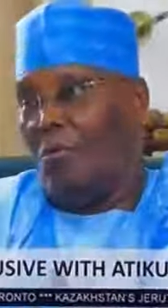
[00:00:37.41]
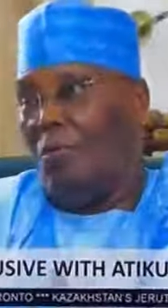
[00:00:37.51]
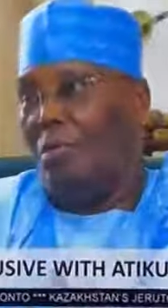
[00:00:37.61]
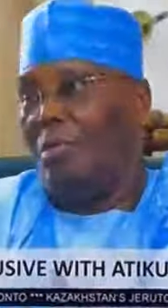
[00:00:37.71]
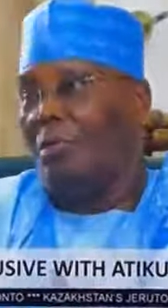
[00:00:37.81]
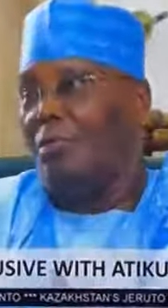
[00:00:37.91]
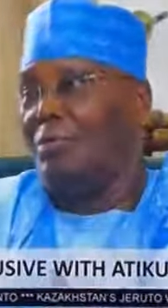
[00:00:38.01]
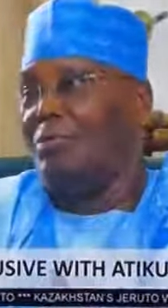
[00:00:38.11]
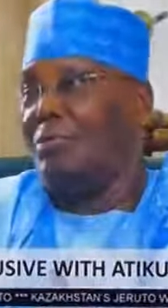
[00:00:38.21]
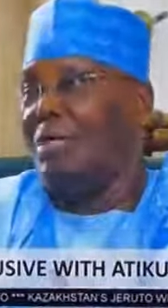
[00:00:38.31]
So we
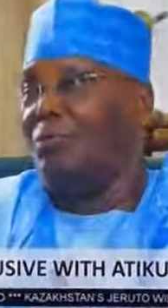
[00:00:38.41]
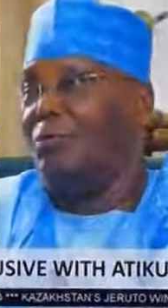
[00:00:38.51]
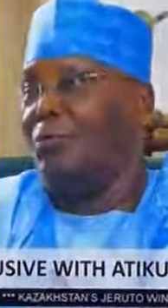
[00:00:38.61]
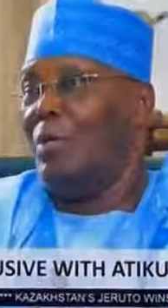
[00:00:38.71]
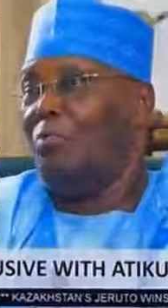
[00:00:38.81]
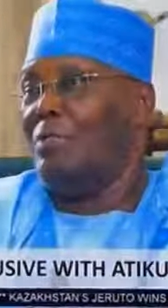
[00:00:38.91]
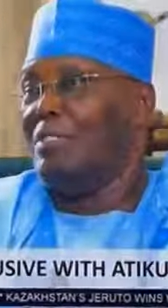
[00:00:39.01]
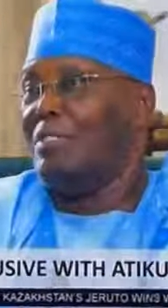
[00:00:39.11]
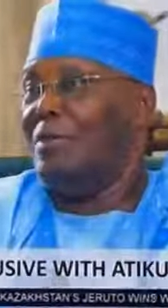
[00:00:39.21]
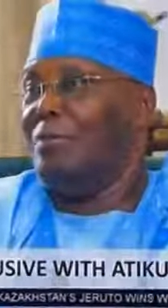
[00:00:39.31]
go to the two
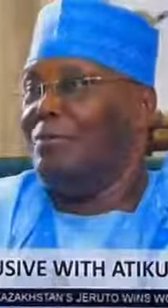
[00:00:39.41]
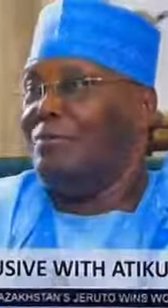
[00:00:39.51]
APC now.